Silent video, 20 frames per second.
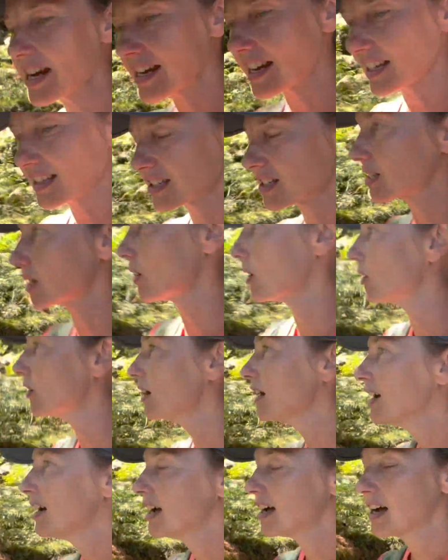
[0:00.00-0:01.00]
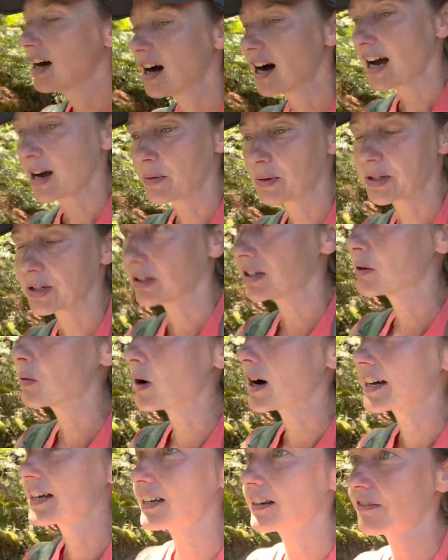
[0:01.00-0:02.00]
And so I was only
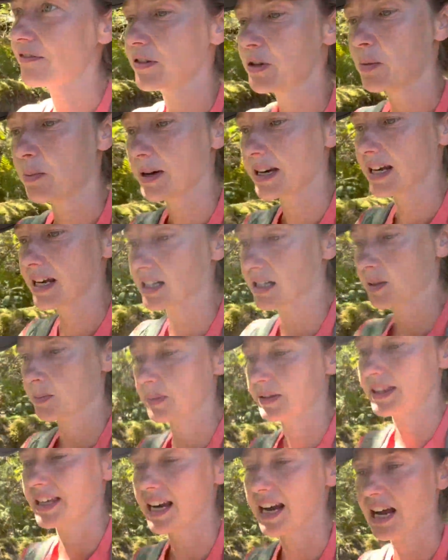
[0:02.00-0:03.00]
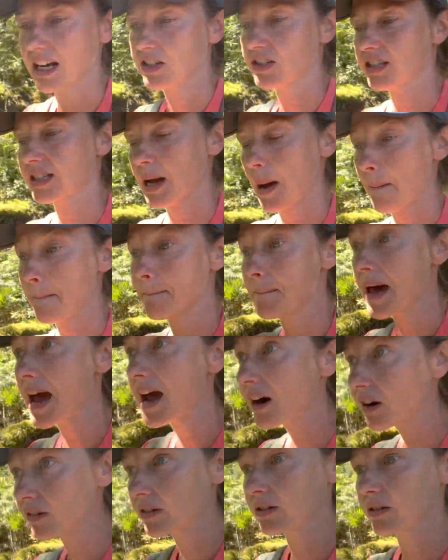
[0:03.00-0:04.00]
walking a few minutes, but then I just got
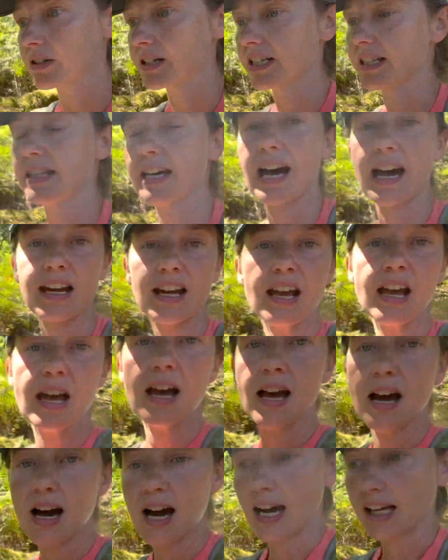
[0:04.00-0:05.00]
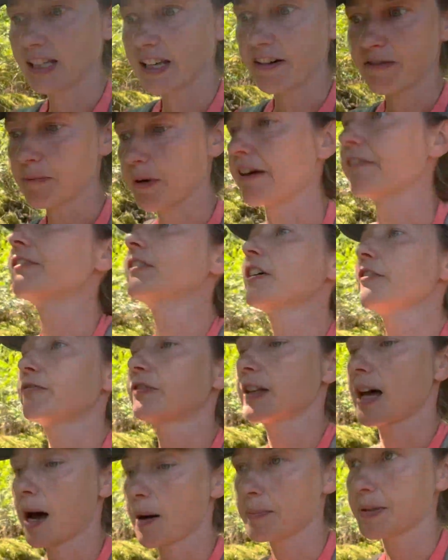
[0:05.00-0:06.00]
paranoid that I left my
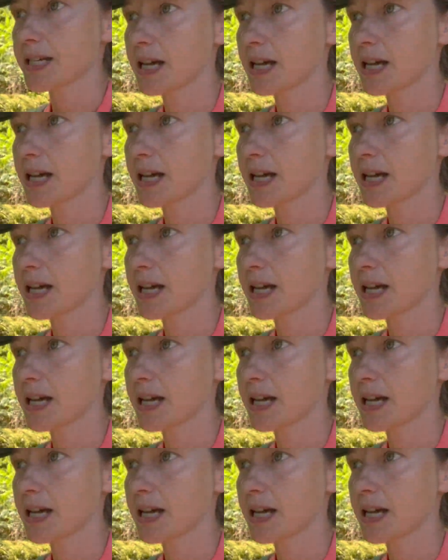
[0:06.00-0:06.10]
flip-flops